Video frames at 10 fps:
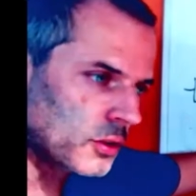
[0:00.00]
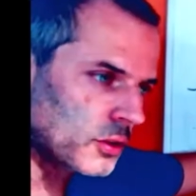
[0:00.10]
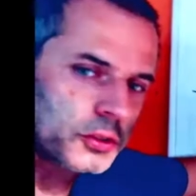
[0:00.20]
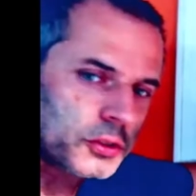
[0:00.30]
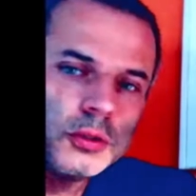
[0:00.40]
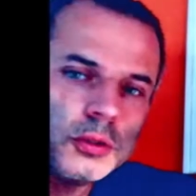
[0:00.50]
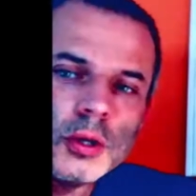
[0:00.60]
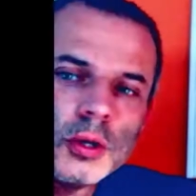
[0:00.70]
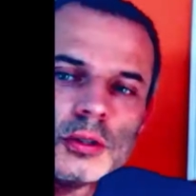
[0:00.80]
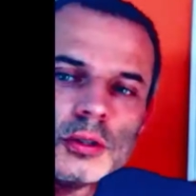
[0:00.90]
it takes a
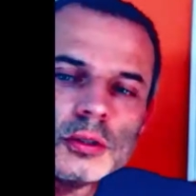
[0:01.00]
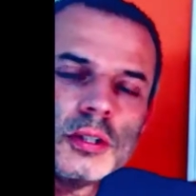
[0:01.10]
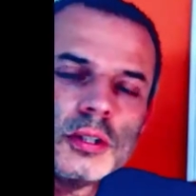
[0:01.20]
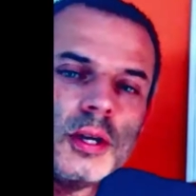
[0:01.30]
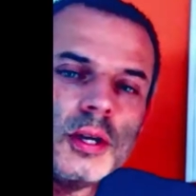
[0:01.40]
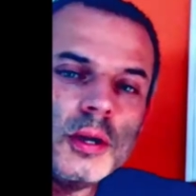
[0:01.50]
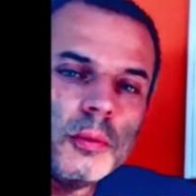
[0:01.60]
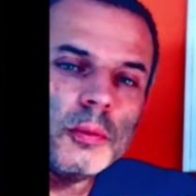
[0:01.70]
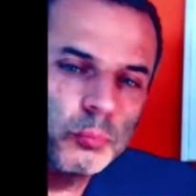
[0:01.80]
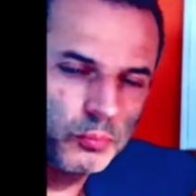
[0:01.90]
long time for them to get
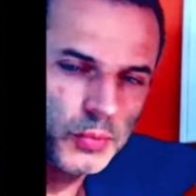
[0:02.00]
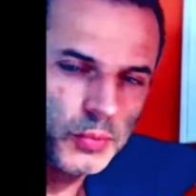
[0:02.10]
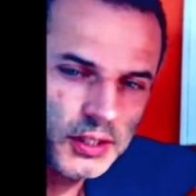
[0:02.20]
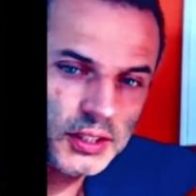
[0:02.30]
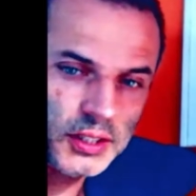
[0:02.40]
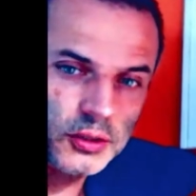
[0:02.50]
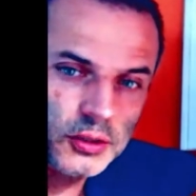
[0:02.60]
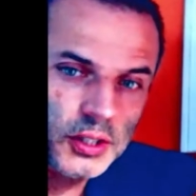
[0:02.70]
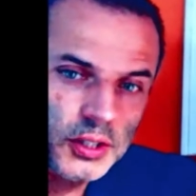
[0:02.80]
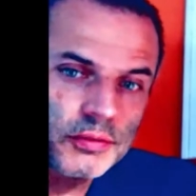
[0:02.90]
there,
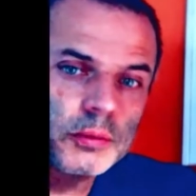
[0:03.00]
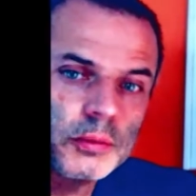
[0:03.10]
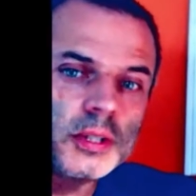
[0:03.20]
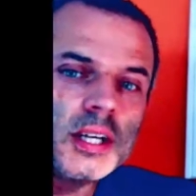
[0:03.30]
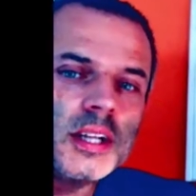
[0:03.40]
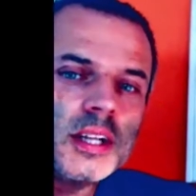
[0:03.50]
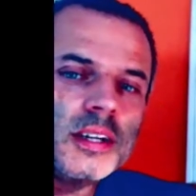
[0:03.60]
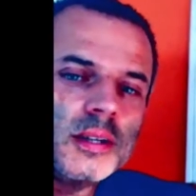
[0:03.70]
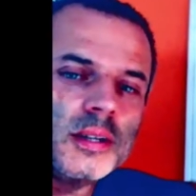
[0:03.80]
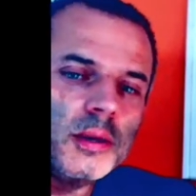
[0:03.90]
but they can get there
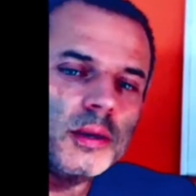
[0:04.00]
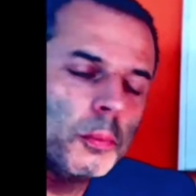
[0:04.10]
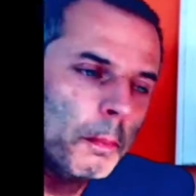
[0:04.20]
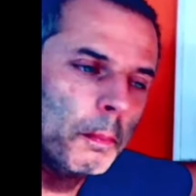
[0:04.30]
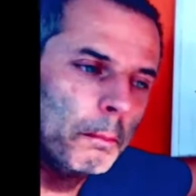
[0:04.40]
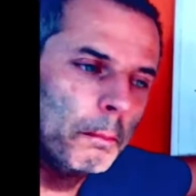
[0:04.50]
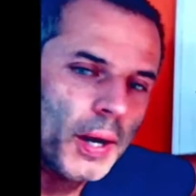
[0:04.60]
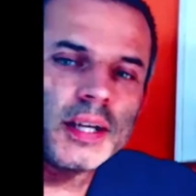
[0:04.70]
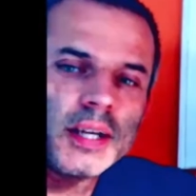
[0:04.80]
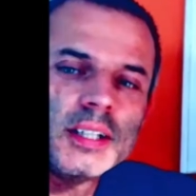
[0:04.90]
eventually
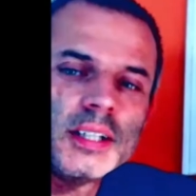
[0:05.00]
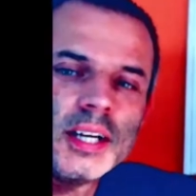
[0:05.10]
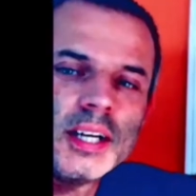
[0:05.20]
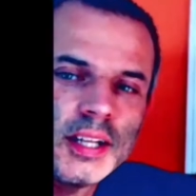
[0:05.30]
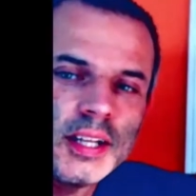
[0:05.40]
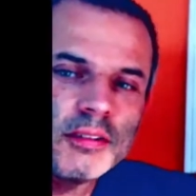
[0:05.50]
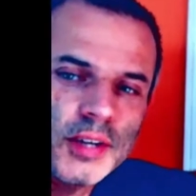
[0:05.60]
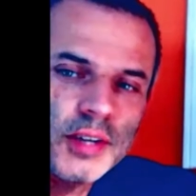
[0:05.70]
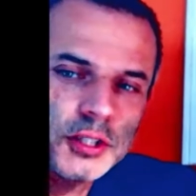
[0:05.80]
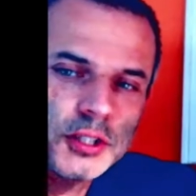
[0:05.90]
because there is
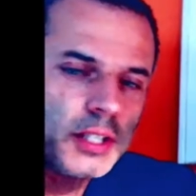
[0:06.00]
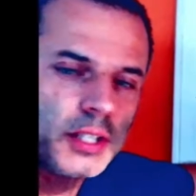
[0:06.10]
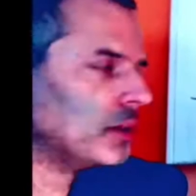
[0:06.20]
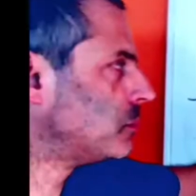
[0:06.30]
always a little bit